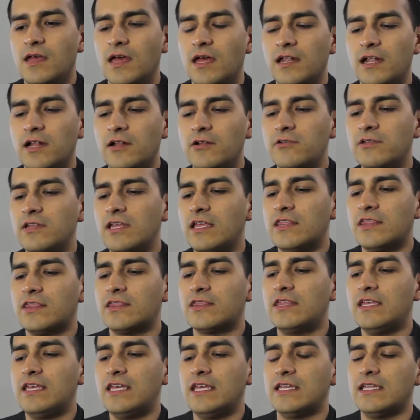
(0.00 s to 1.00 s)
And
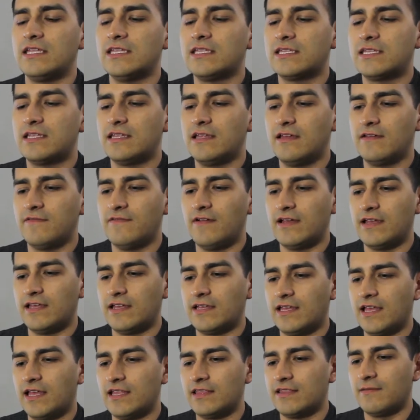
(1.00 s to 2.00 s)
underneath these, if I
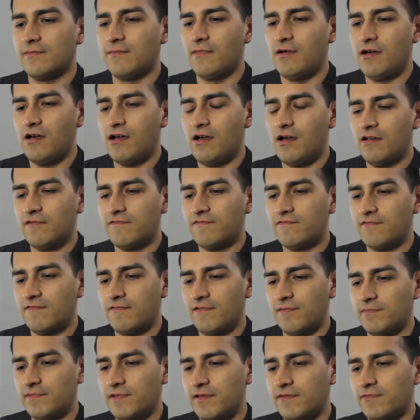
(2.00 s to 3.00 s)
can get them
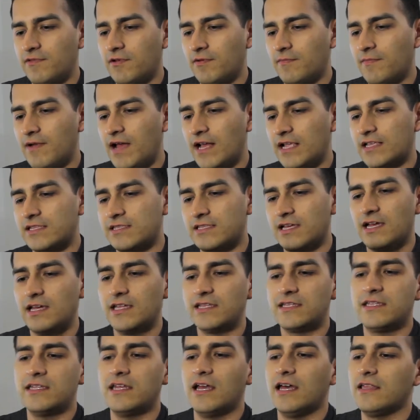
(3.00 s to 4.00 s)
off, I believe they're
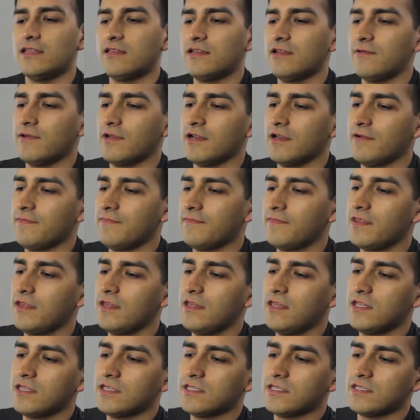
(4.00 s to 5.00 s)
magnetized. Yeah, here we go.
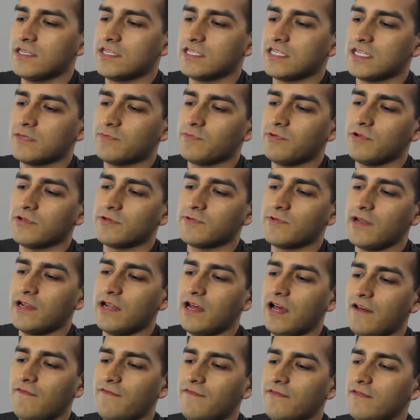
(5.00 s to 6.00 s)
So this just pulls
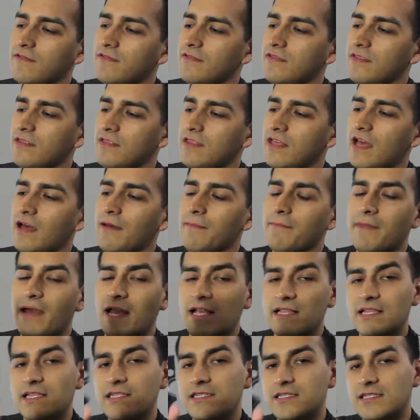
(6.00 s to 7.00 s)
right off. They have
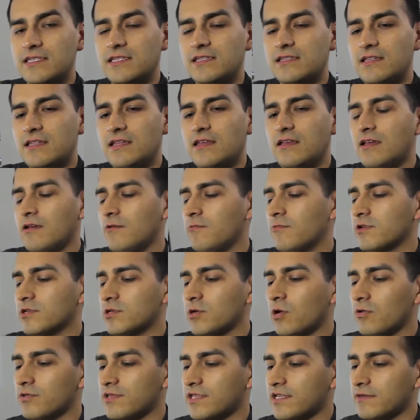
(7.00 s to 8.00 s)
magnets
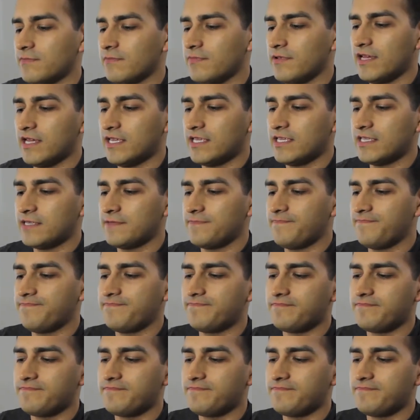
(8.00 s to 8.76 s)
which hold it in place.